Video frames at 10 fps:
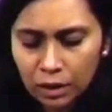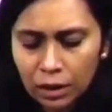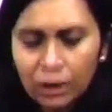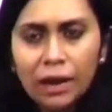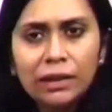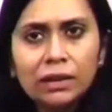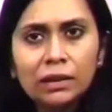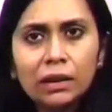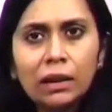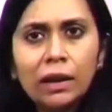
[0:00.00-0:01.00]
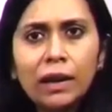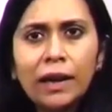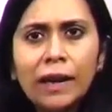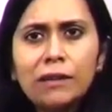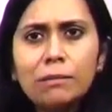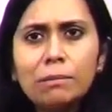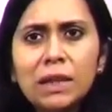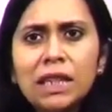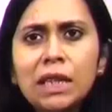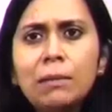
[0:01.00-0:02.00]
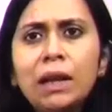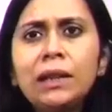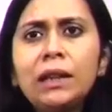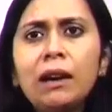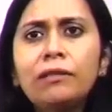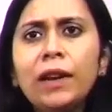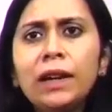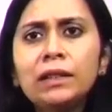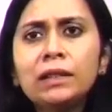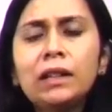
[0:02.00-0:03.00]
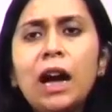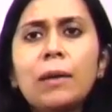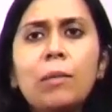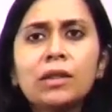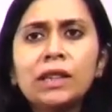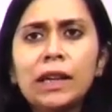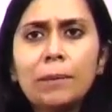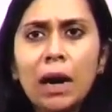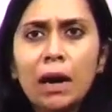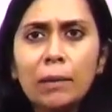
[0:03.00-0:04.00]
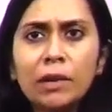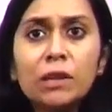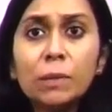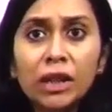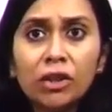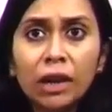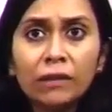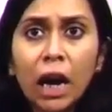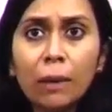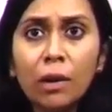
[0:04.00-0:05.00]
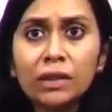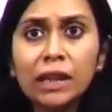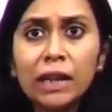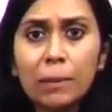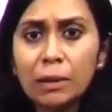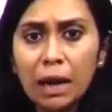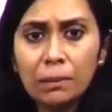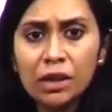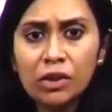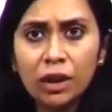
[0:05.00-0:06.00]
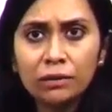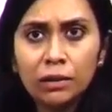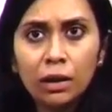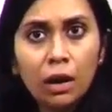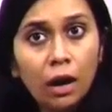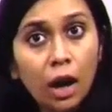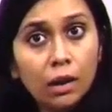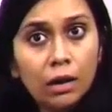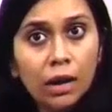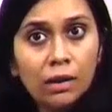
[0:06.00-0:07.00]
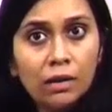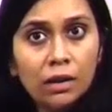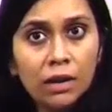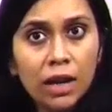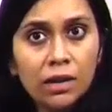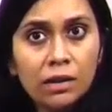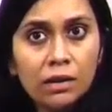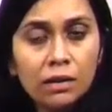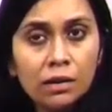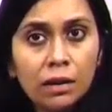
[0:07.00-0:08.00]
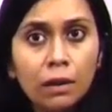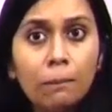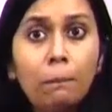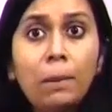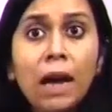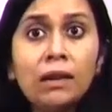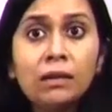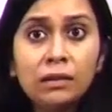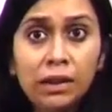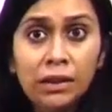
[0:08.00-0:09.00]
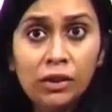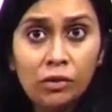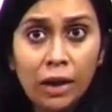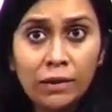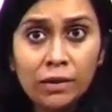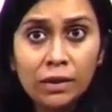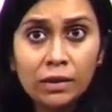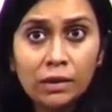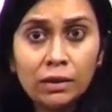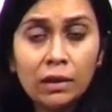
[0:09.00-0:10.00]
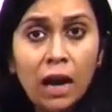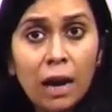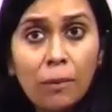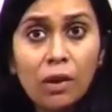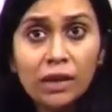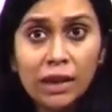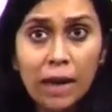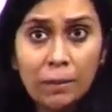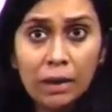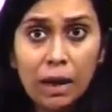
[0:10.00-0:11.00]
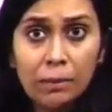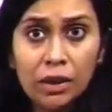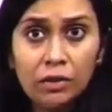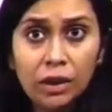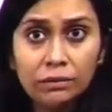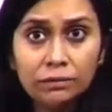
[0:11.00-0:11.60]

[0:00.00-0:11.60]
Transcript: guys, it minimally affects the hypoxic and respiratory drive, the hypoxic and hypercapnic drive. Other anesthetic agents blunt these drives, hypoxic and hypercapnic drive.